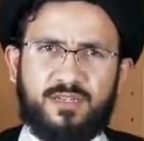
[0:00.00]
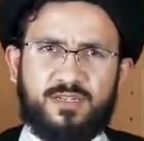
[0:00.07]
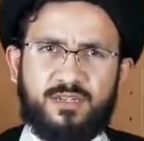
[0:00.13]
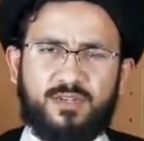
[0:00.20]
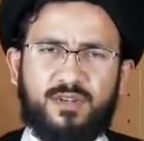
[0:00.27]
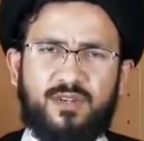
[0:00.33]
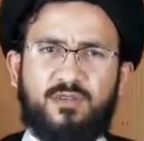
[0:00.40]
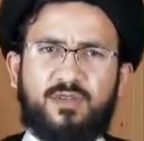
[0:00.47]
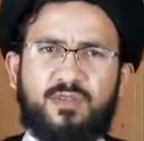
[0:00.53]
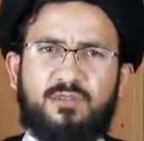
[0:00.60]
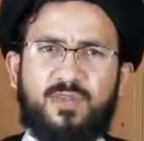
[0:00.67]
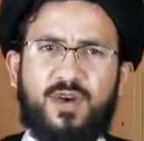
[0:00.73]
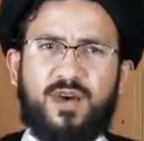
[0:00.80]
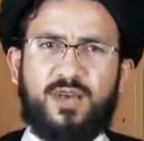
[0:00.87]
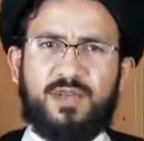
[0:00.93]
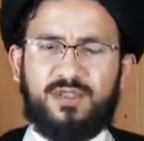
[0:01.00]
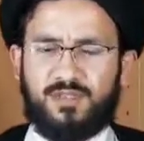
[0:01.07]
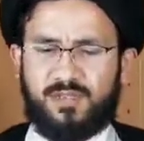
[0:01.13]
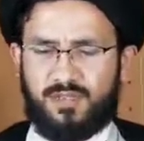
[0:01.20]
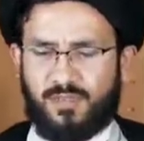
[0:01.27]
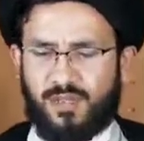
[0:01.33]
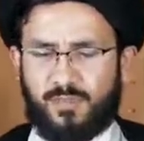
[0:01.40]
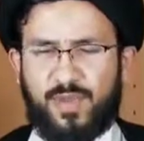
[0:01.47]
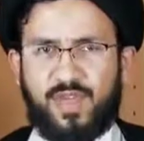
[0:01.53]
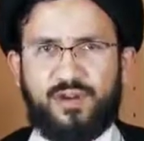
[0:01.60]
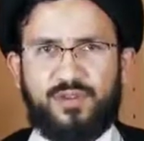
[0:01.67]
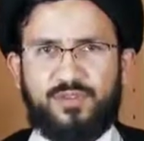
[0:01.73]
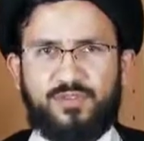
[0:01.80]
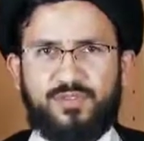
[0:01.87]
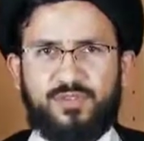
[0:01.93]
You're going to buy a
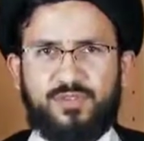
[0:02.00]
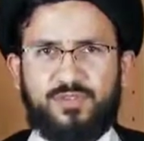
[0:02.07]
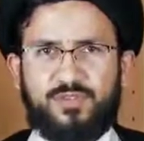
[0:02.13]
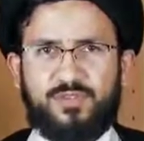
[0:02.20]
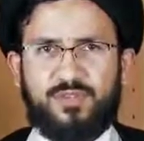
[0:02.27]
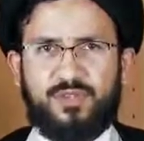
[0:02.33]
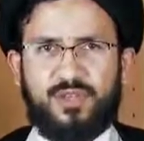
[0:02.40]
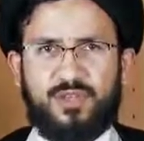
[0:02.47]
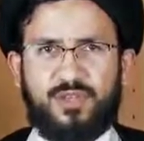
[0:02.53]
pair of shoes,